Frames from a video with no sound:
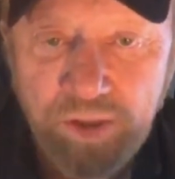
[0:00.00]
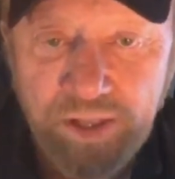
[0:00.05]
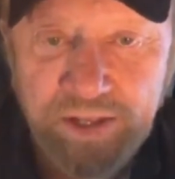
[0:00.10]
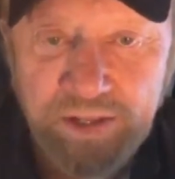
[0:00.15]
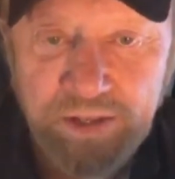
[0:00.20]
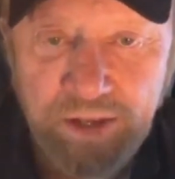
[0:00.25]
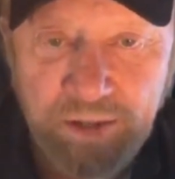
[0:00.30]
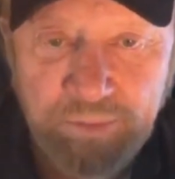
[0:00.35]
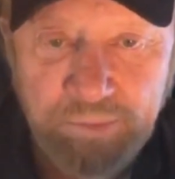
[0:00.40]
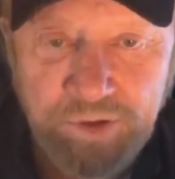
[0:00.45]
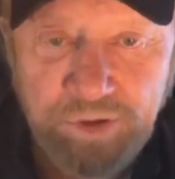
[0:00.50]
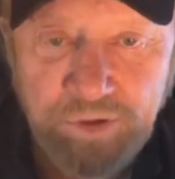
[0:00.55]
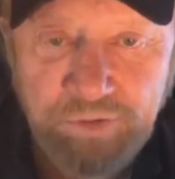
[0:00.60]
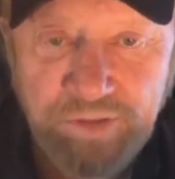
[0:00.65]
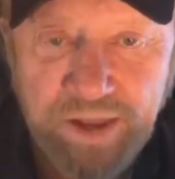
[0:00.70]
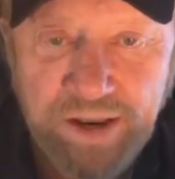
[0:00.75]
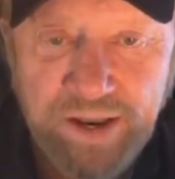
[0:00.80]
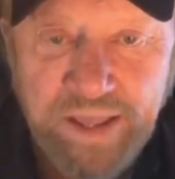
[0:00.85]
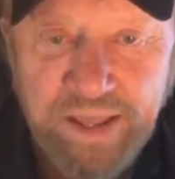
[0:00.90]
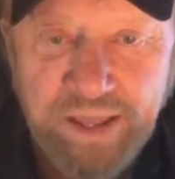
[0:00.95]
Let me do
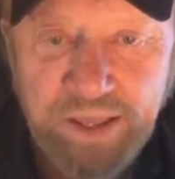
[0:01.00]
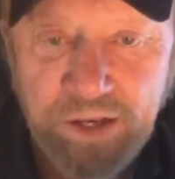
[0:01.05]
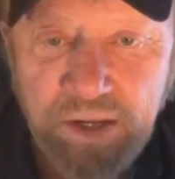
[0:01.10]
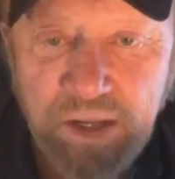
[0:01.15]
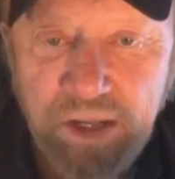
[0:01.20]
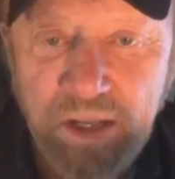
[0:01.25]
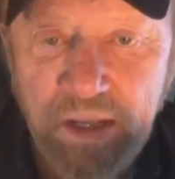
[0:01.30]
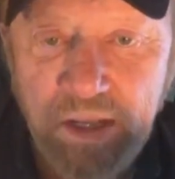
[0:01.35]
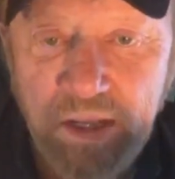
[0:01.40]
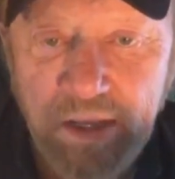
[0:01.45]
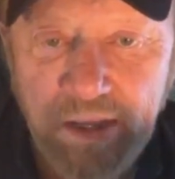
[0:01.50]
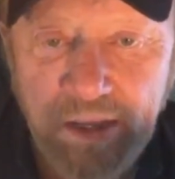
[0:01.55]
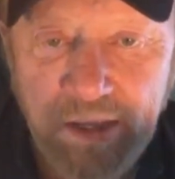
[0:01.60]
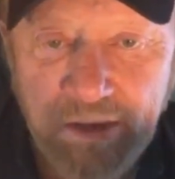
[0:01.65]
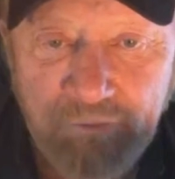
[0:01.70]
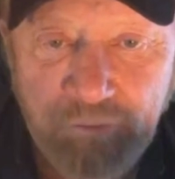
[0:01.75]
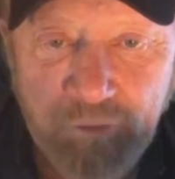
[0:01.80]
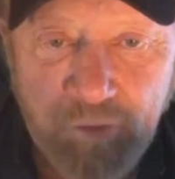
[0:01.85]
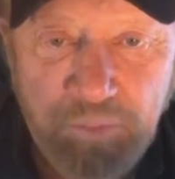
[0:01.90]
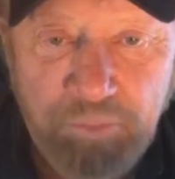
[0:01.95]
that again.
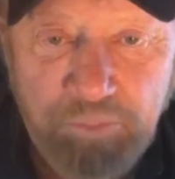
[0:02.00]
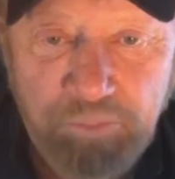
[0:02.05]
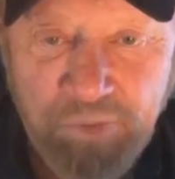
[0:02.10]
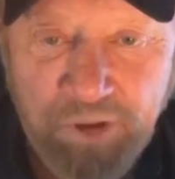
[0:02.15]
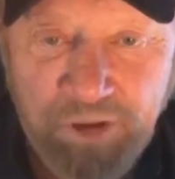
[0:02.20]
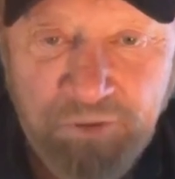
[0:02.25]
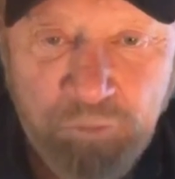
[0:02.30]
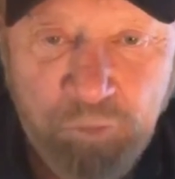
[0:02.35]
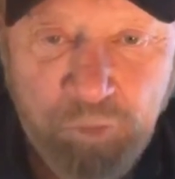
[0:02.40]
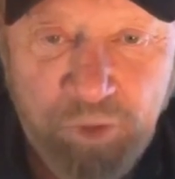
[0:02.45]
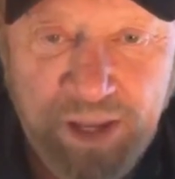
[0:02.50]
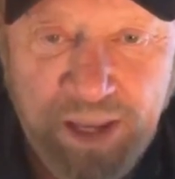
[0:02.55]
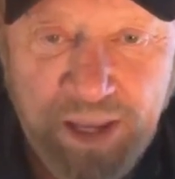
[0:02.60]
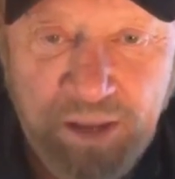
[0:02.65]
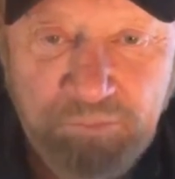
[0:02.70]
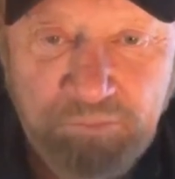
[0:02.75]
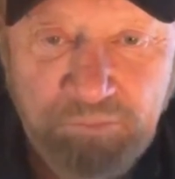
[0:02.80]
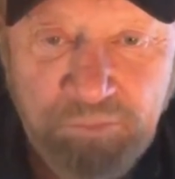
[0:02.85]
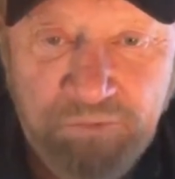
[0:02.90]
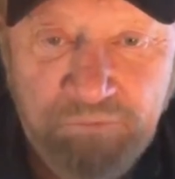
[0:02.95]
If we
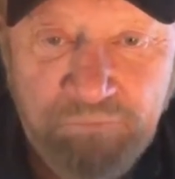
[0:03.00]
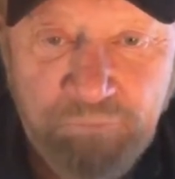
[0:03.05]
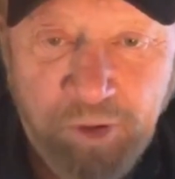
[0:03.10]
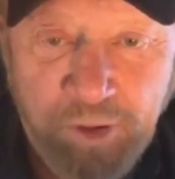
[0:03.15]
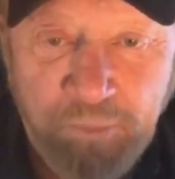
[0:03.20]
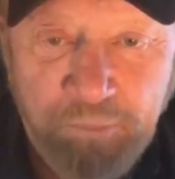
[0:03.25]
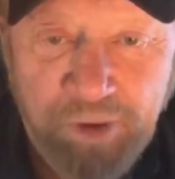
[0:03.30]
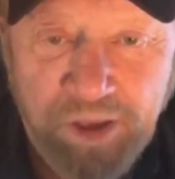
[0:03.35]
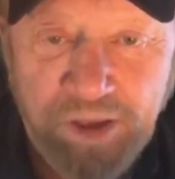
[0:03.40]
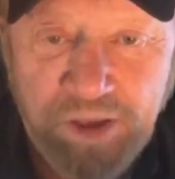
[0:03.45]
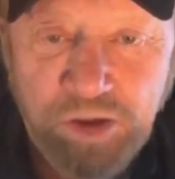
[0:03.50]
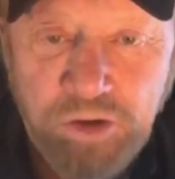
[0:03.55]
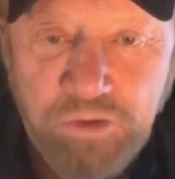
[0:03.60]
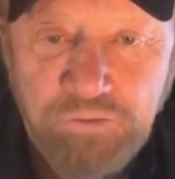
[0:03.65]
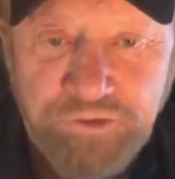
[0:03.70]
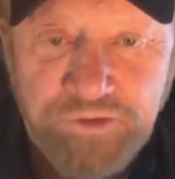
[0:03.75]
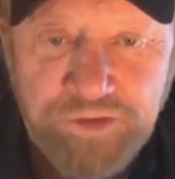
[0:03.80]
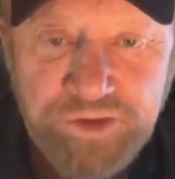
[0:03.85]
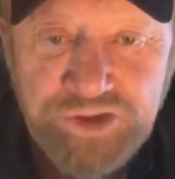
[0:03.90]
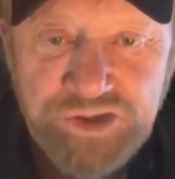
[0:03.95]
pick you
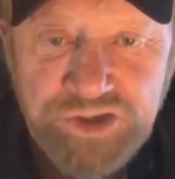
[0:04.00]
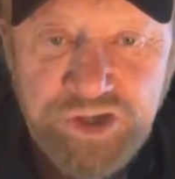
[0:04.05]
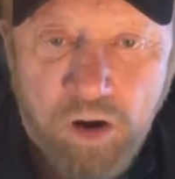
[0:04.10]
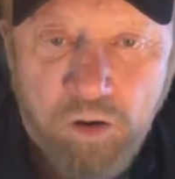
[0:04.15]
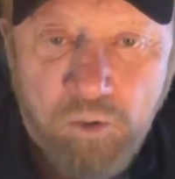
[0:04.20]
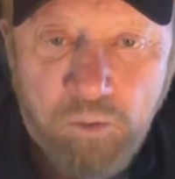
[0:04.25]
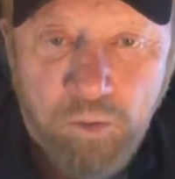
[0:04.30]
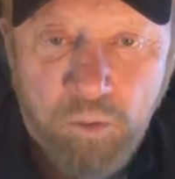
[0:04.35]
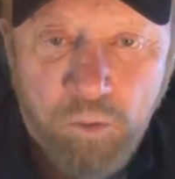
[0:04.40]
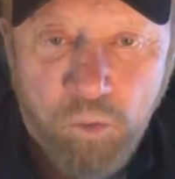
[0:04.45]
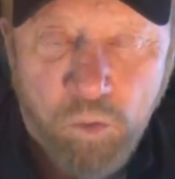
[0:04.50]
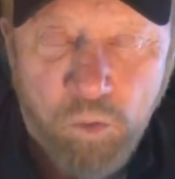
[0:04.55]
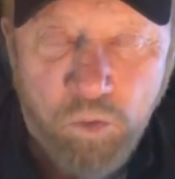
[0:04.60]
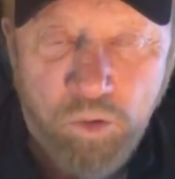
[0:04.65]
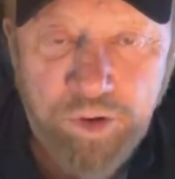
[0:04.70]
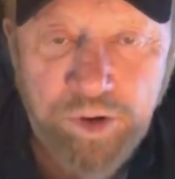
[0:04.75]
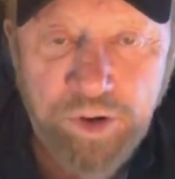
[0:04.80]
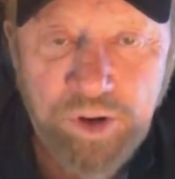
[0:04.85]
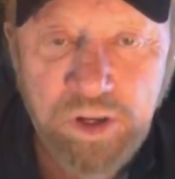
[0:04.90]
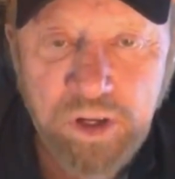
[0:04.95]
for the Saw
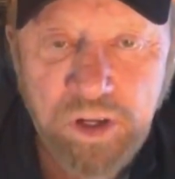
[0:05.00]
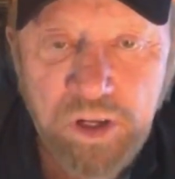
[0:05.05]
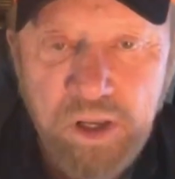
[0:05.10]
Award,